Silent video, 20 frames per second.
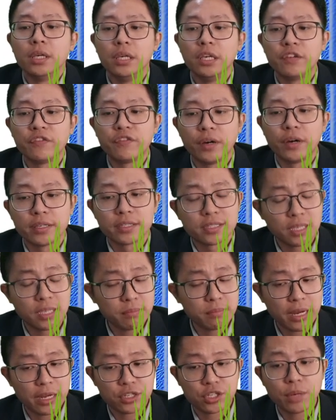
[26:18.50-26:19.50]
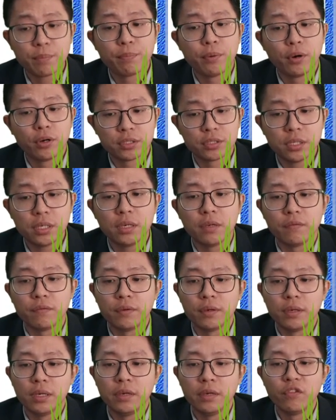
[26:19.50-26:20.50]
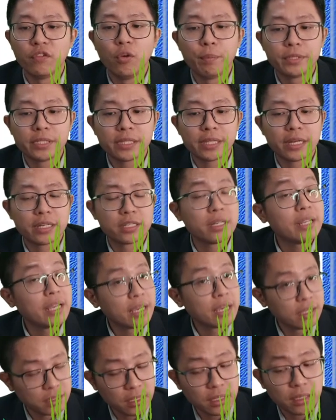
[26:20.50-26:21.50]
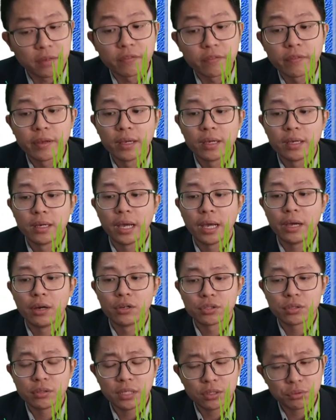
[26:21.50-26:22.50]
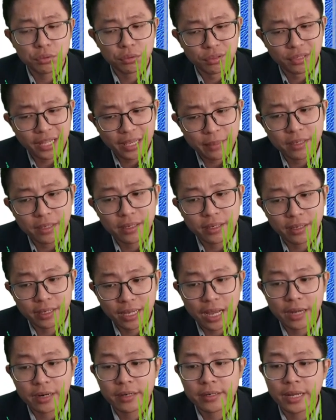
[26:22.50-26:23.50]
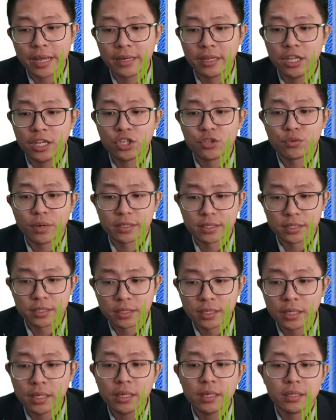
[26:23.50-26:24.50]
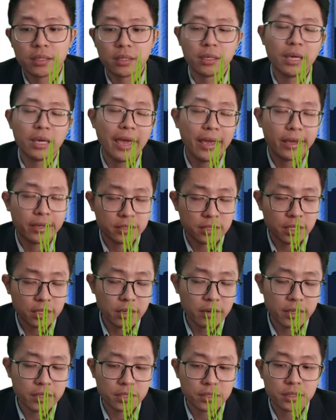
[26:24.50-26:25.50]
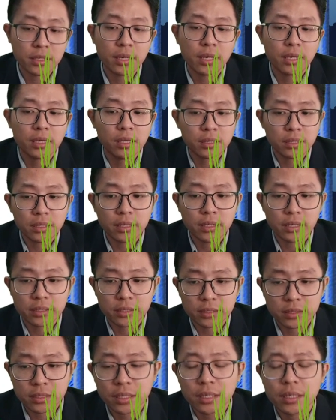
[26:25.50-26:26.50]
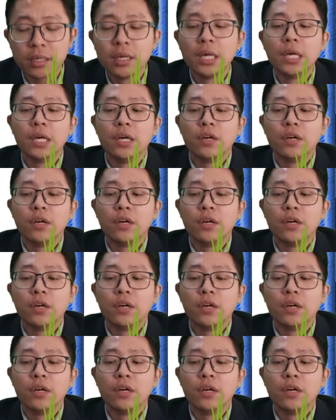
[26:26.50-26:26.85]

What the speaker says: If same direction positive, if opposite direction negative, I also need to label the current at each resistor, the external resistor and internal resistor,